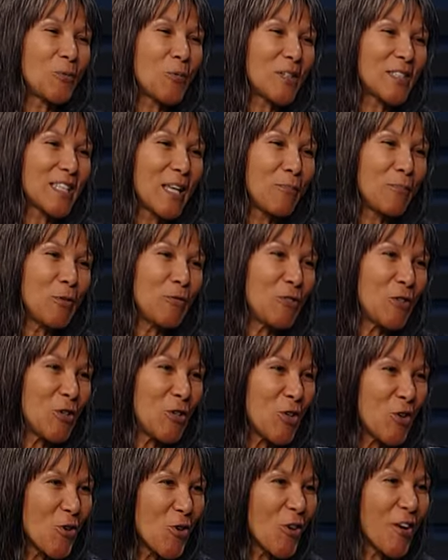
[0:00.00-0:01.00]
once I moved to
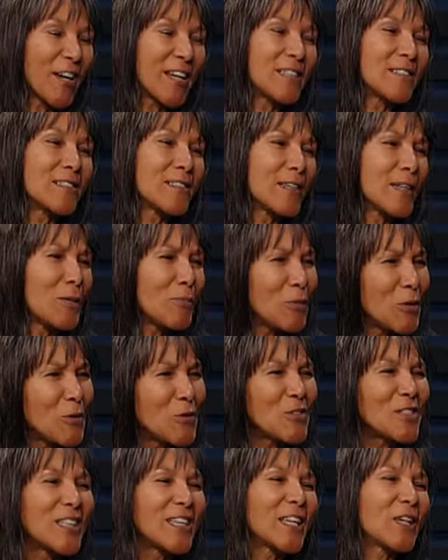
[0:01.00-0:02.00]
New York and studied
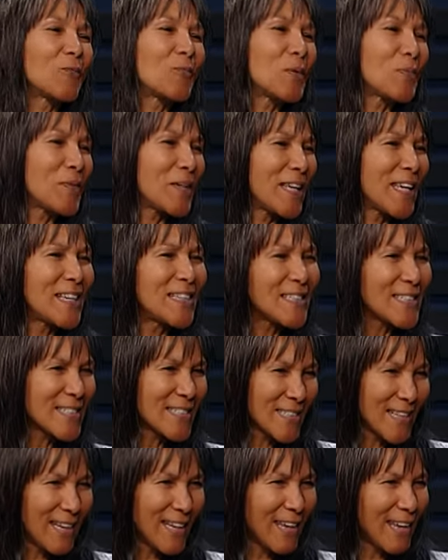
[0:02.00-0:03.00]
music, and we began to
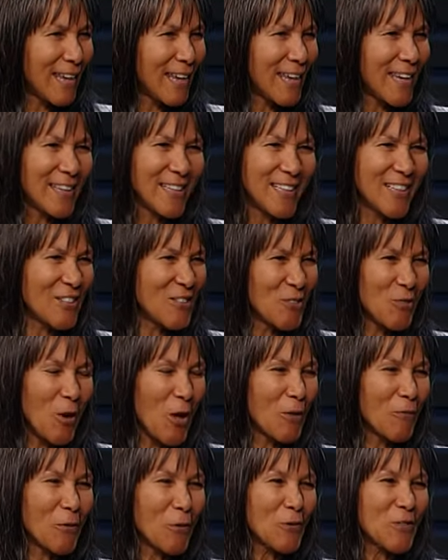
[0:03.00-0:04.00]
sing and do
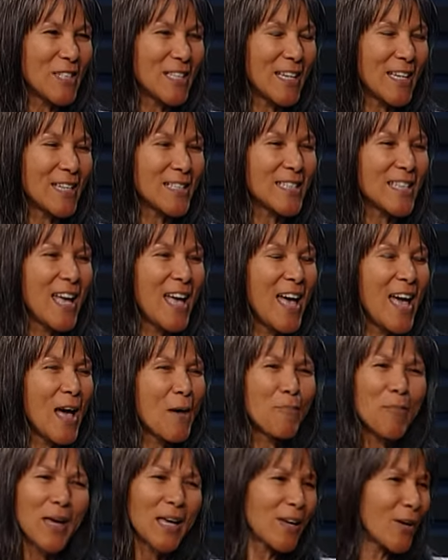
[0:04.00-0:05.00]
all of those things,
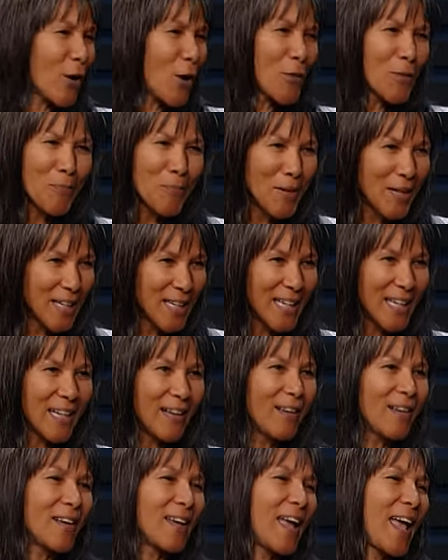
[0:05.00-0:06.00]
making all the
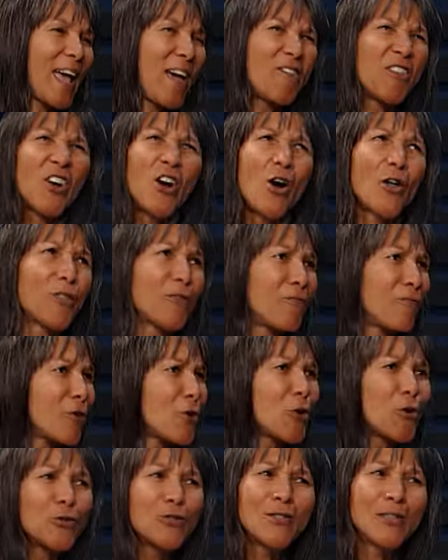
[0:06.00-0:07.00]
money, having all the
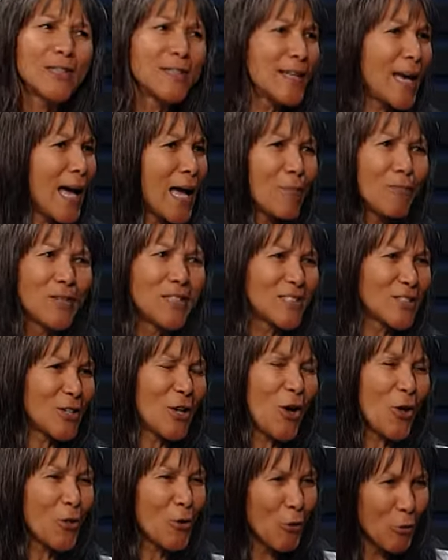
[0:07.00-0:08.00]
furs and the diamonds and
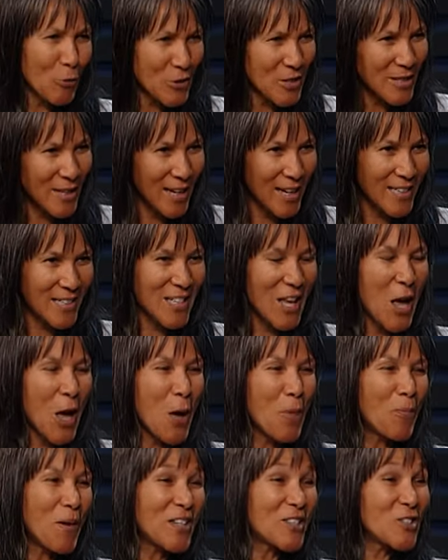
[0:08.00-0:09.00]
all those things,
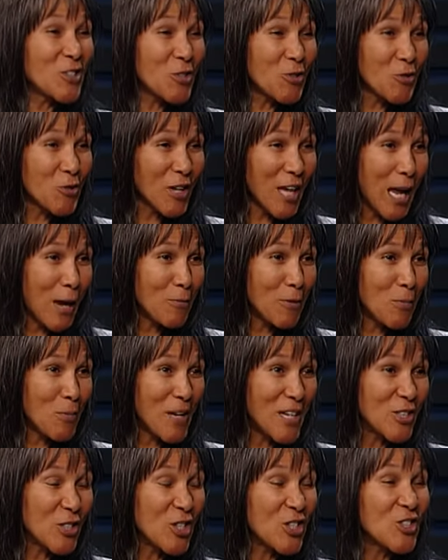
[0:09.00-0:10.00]
my sister came to
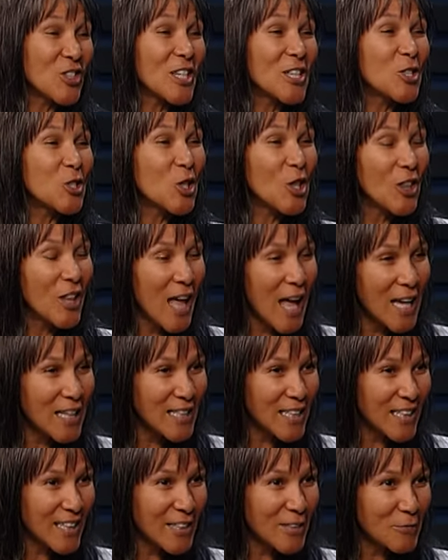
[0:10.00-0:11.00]
me and she said,
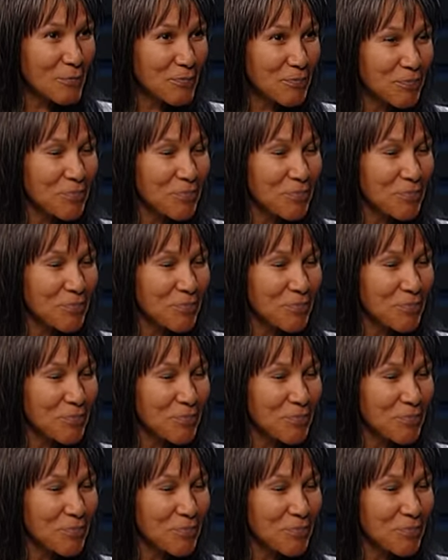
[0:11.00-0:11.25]
Yolanda,